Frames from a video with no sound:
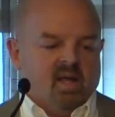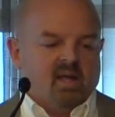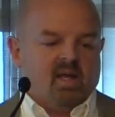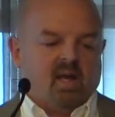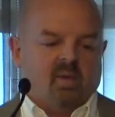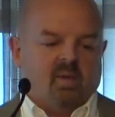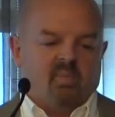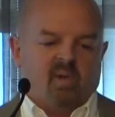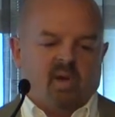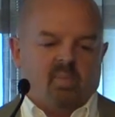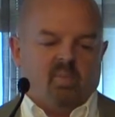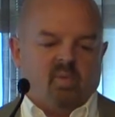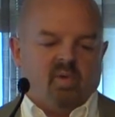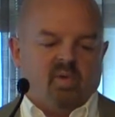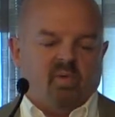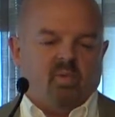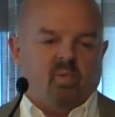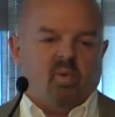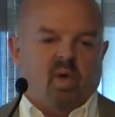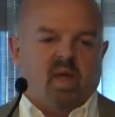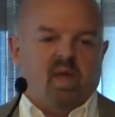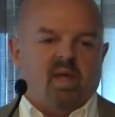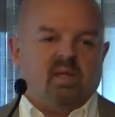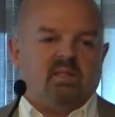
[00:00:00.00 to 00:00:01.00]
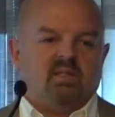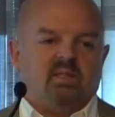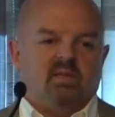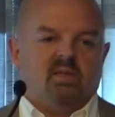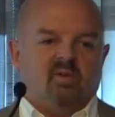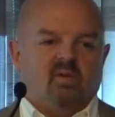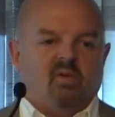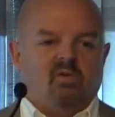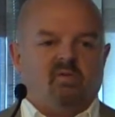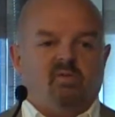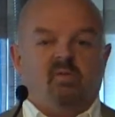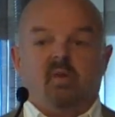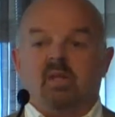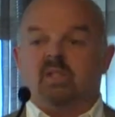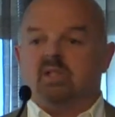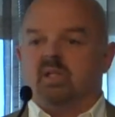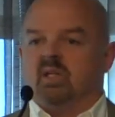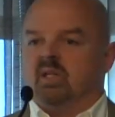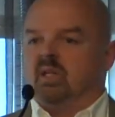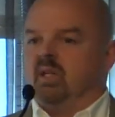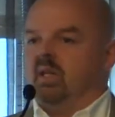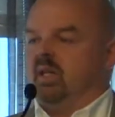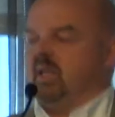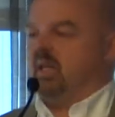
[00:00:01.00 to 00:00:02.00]
come up with ways to
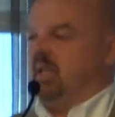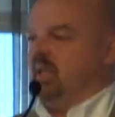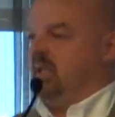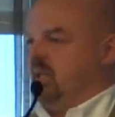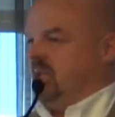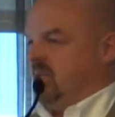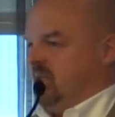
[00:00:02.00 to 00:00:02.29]
efficiently